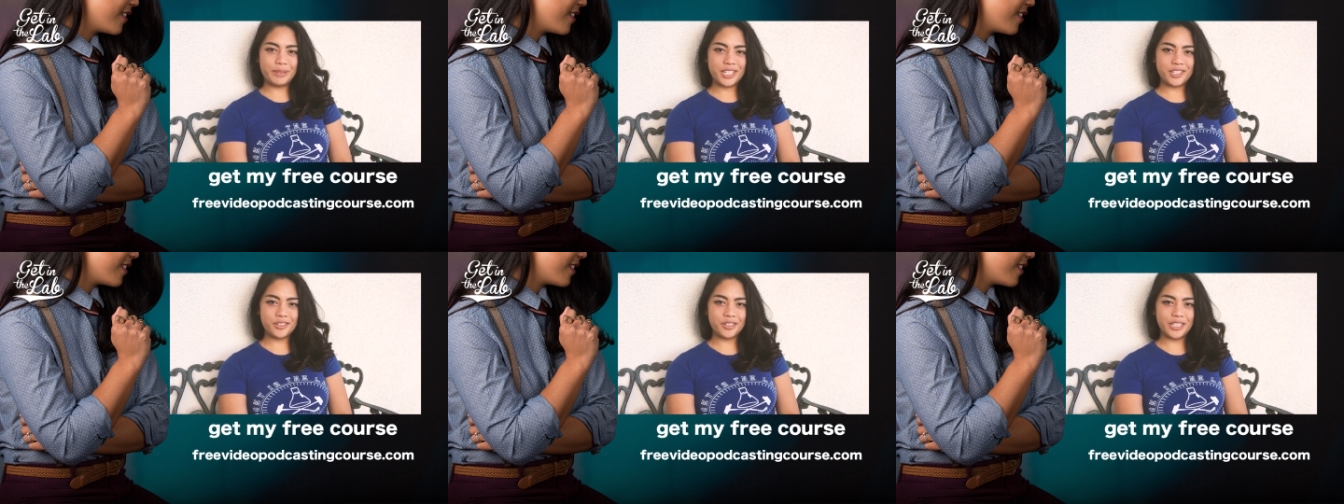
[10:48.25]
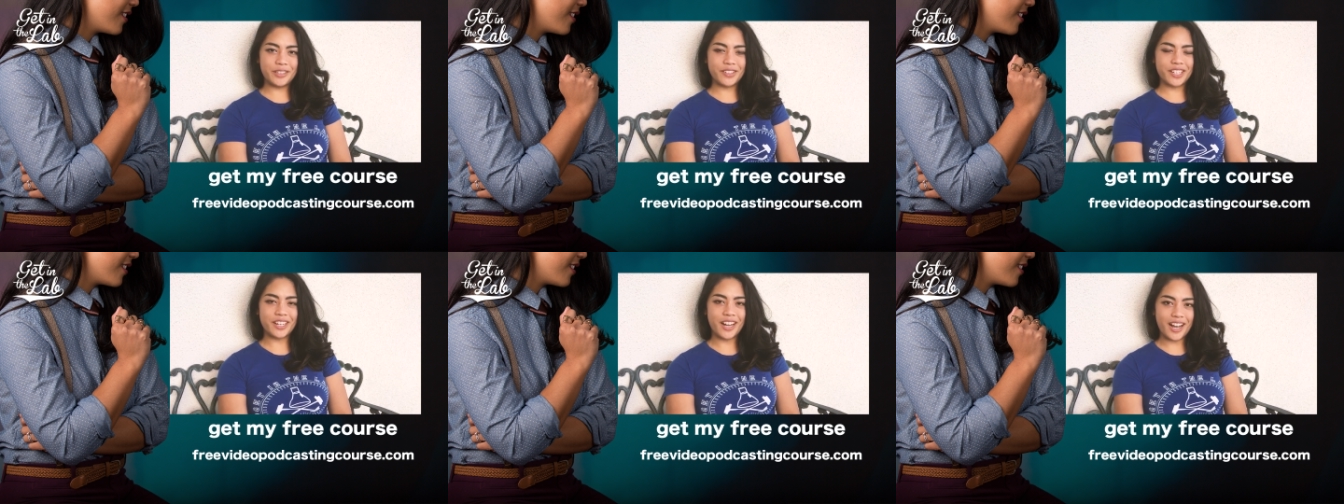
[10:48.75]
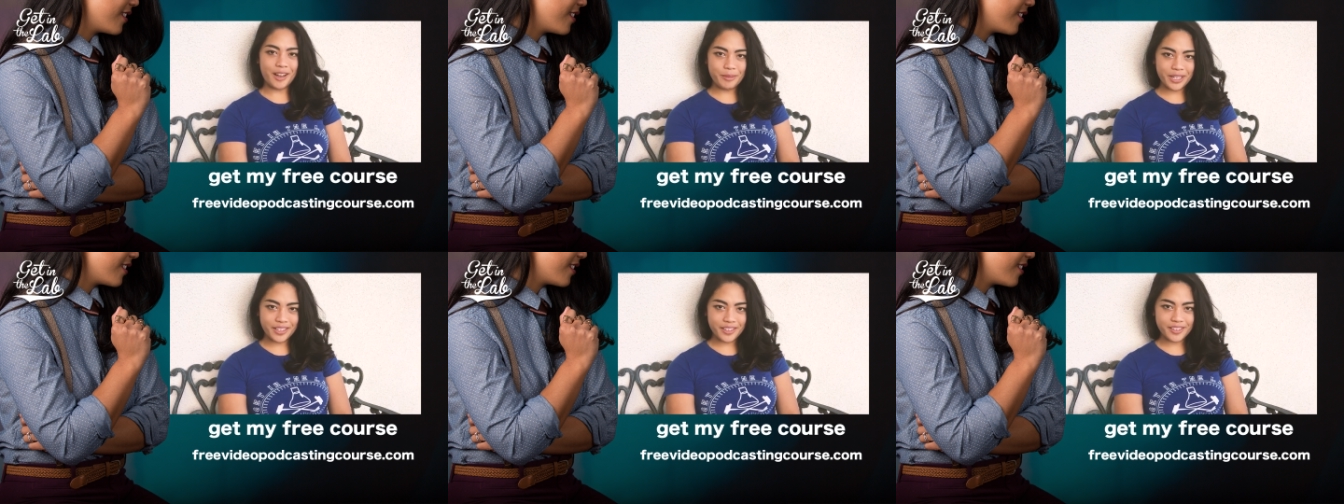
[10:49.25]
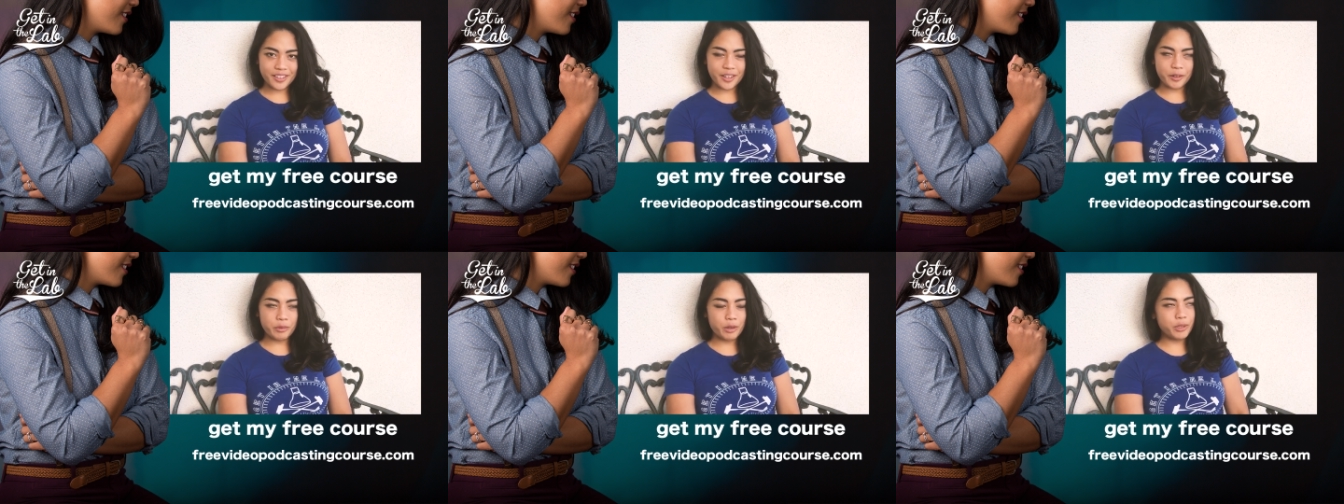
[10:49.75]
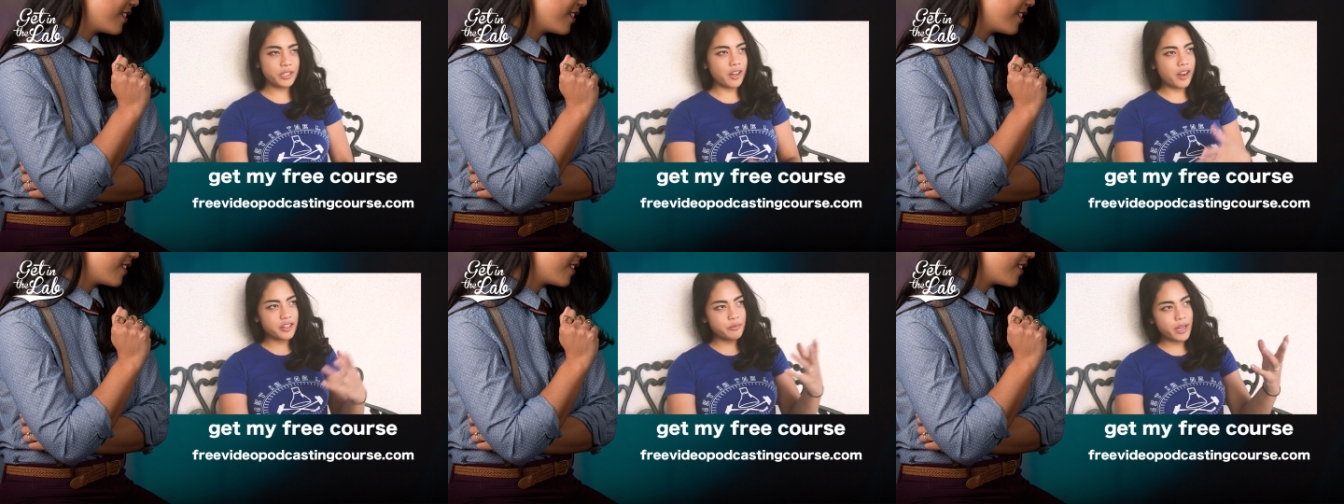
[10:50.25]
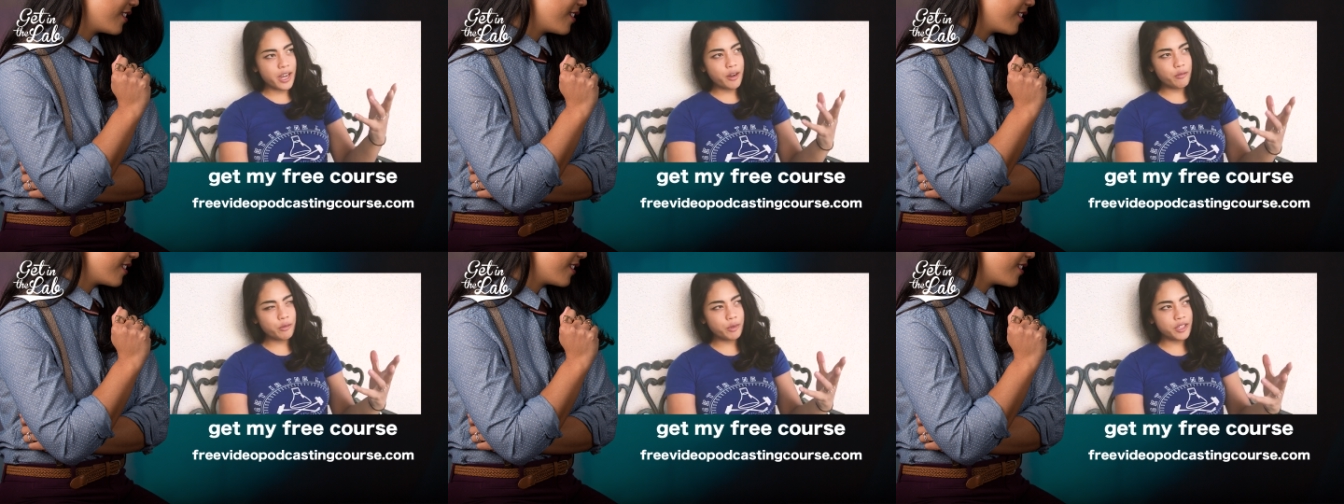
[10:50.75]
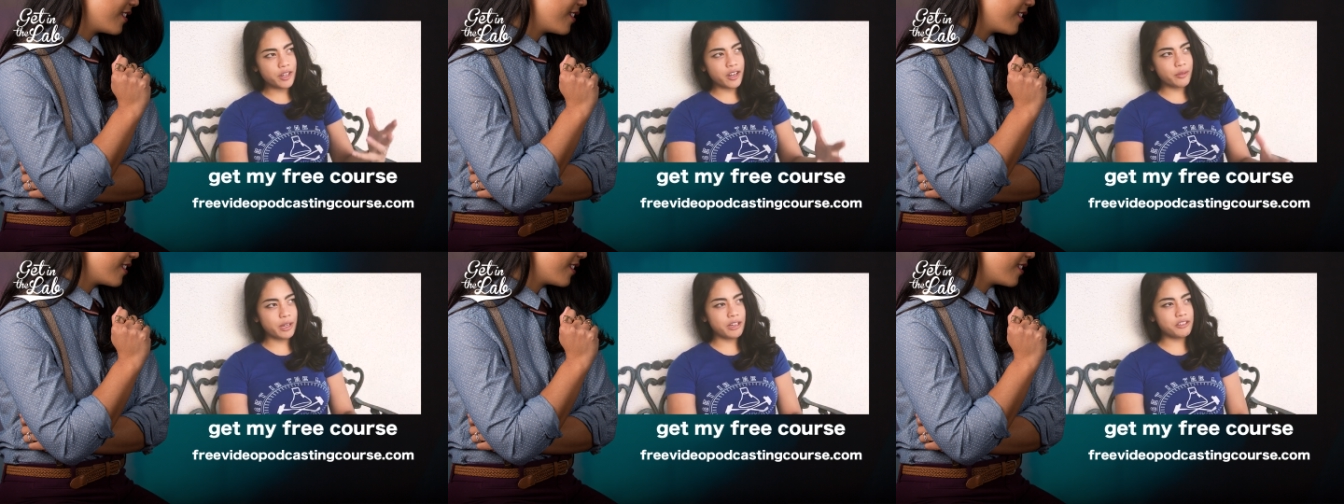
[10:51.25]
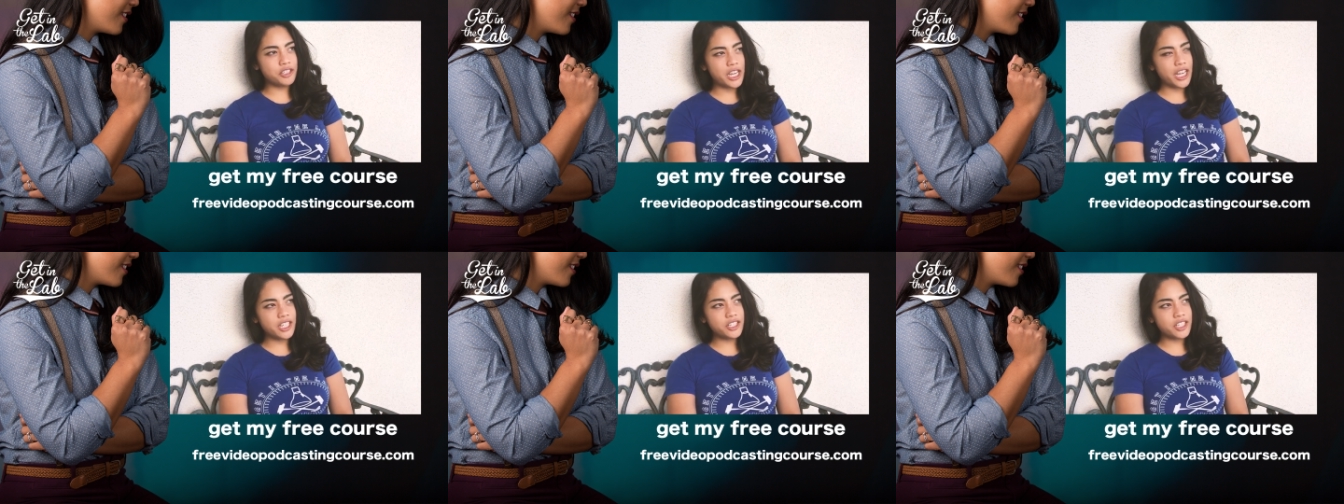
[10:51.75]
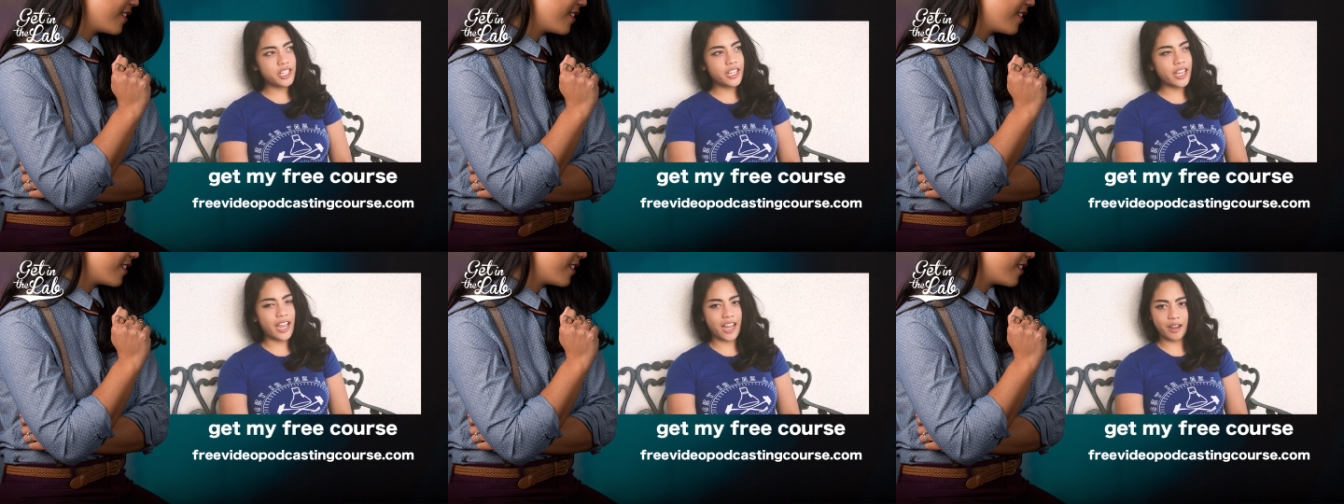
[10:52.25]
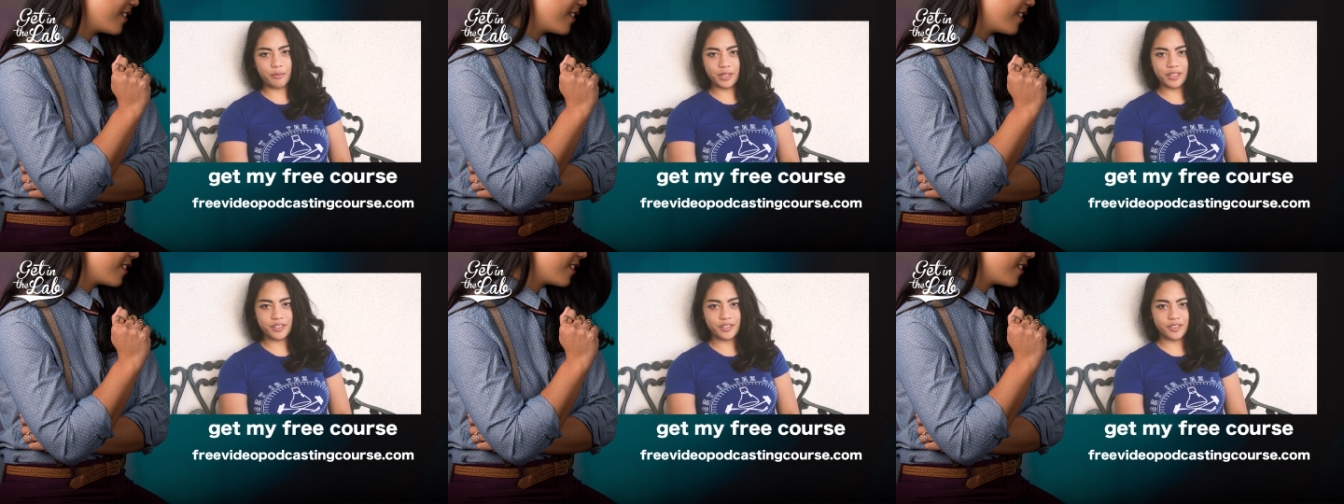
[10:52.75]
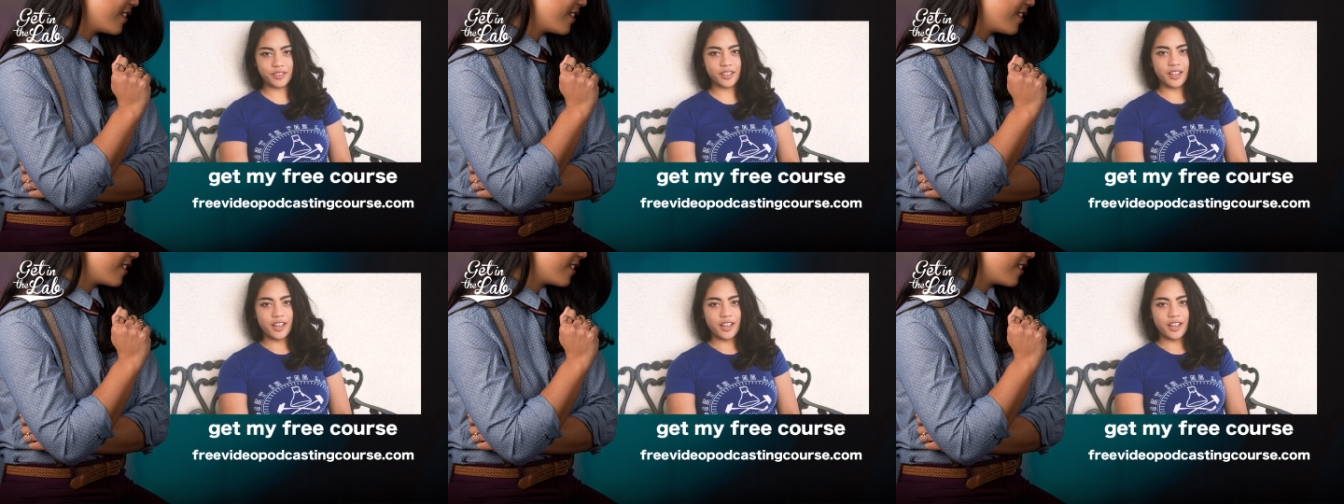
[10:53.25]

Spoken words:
Be sure to leave a comment on what we talked about, changing habits.